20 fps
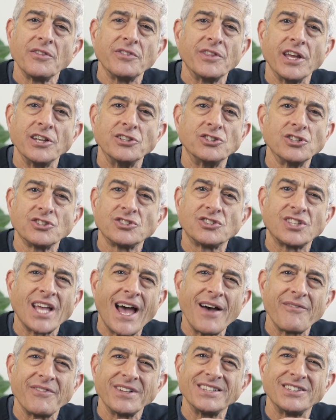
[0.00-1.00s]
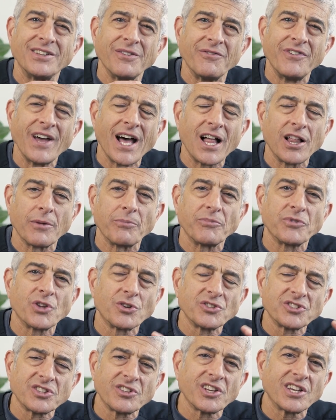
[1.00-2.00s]
They just haven't developed.
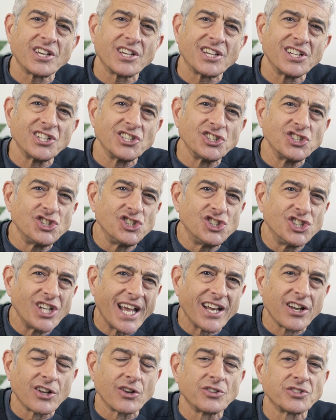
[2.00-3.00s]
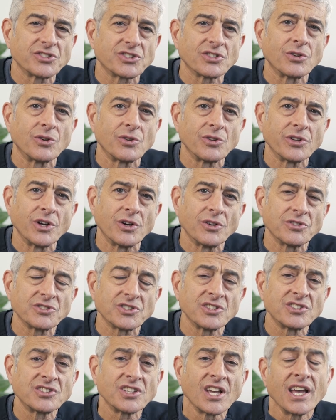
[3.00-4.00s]
Those are the congenital
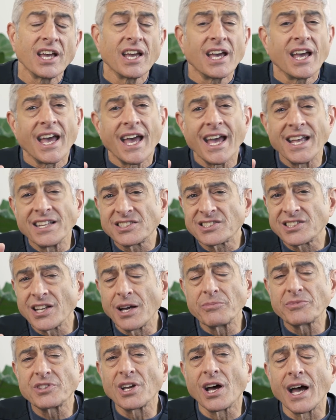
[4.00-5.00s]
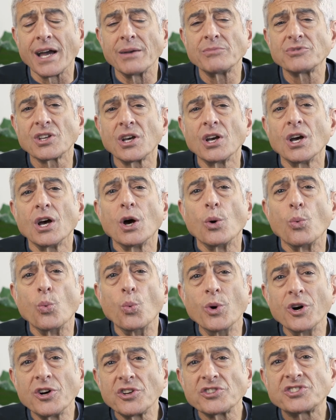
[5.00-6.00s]
scoliosis. And sometimes
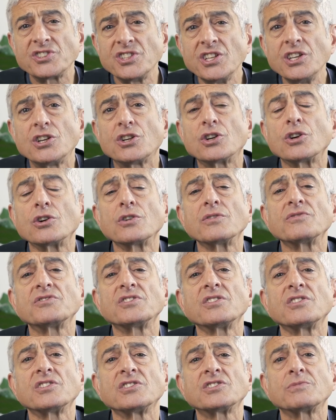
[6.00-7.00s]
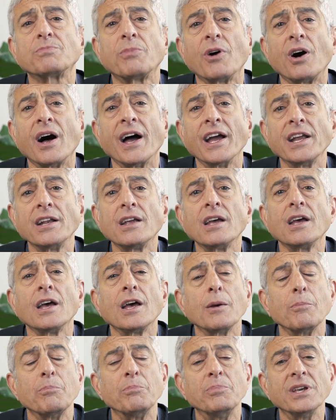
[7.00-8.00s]
we'll see curves in the spine
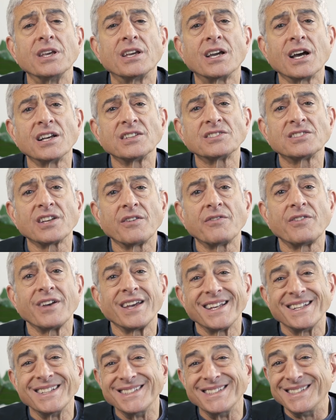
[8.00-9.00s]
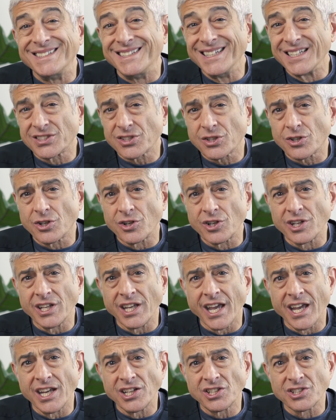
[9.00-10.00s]
because of disc
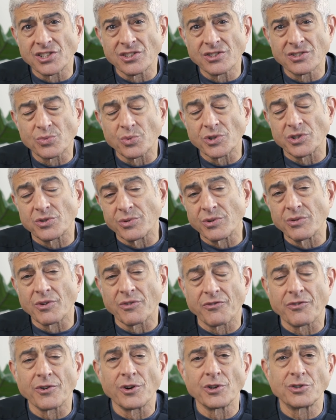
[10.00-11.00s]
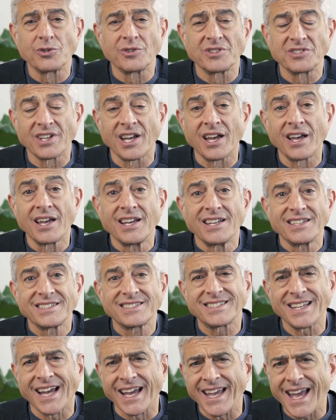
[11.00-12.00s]
herniations, which we refer to as a
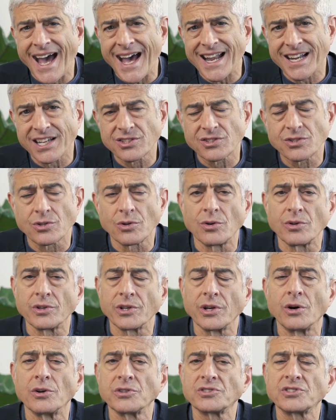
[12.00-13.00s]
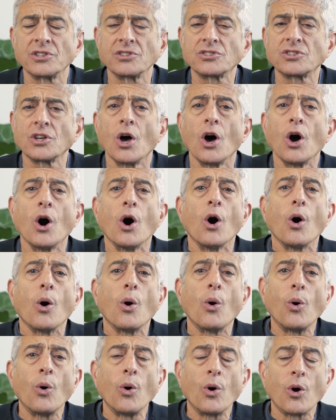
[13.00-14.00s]
sciatic scoliosis,
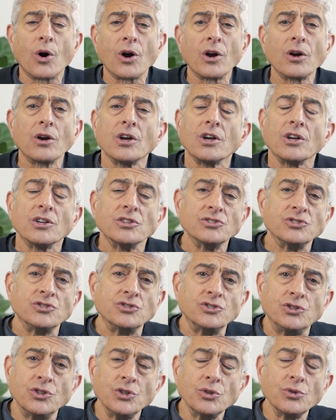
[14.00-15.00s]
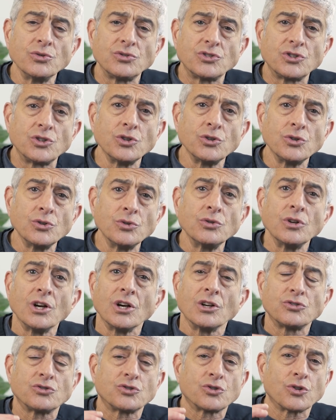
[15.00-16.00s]
or due to
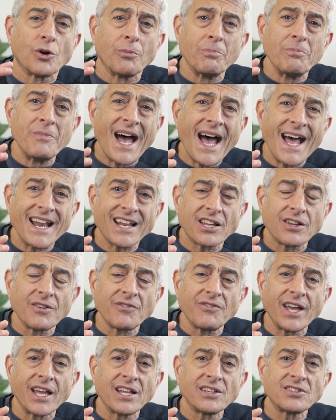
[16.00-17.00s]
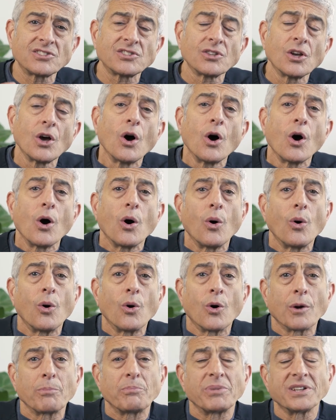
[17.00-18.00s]
traumatic events
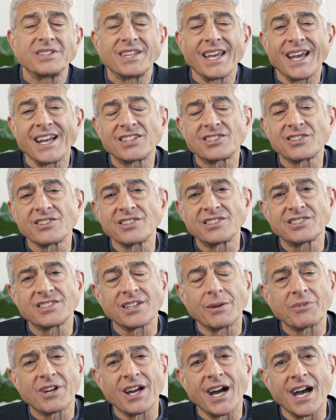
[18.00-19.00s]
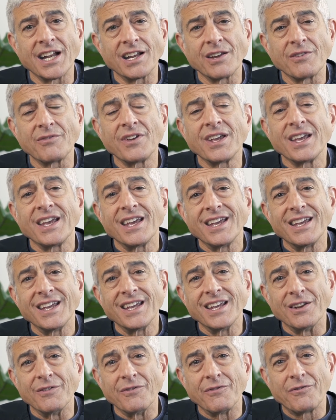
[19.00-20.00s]
or potentially some kind of
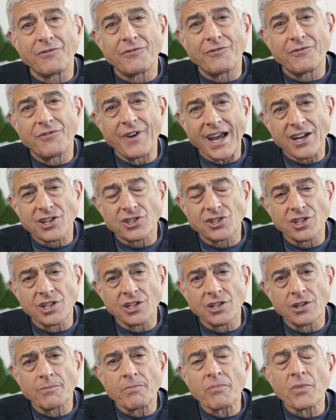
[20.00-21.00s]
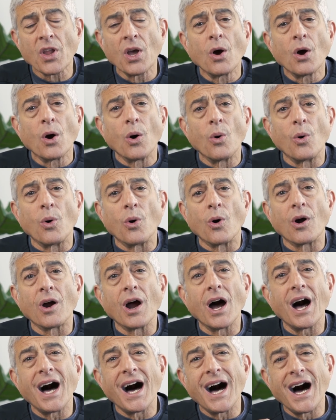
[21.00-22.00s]
infection
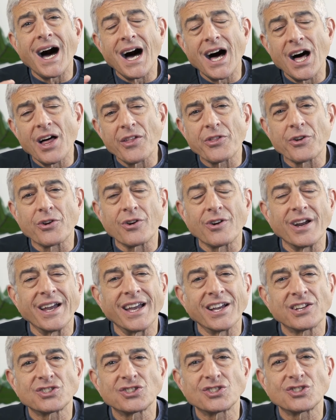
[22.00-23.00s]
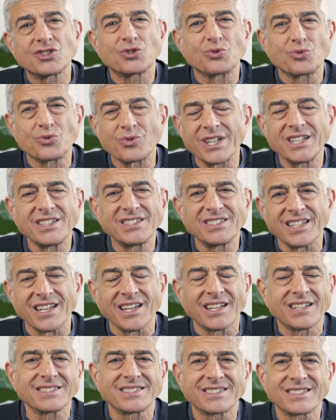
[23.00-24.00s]
or other
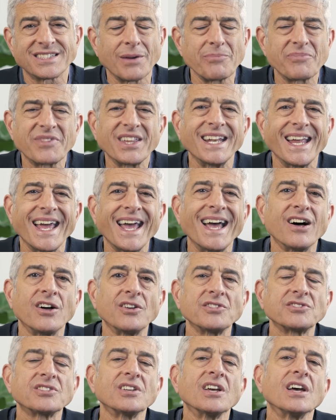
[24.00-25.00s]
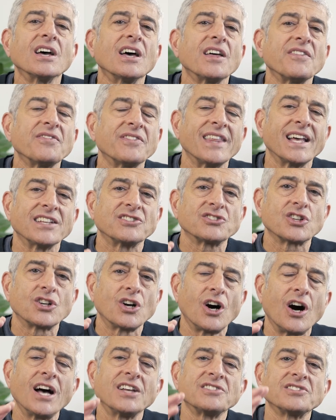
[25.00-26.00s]
extrinsic, something else that's
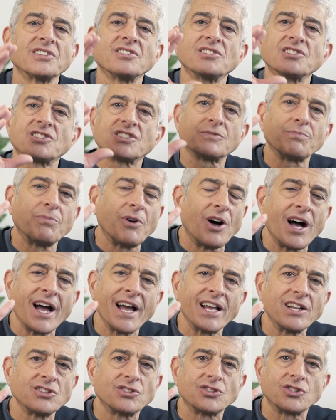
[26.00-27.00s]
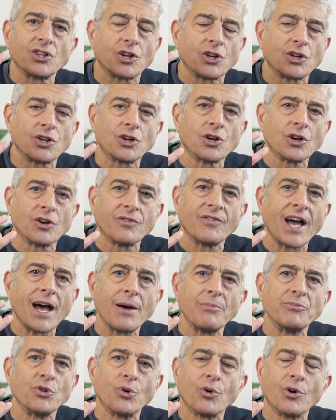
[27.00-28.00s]
causing the spine to curve
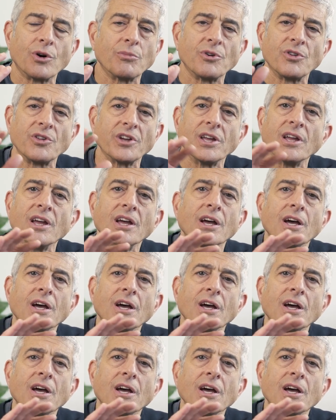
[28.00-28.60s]
abnormally.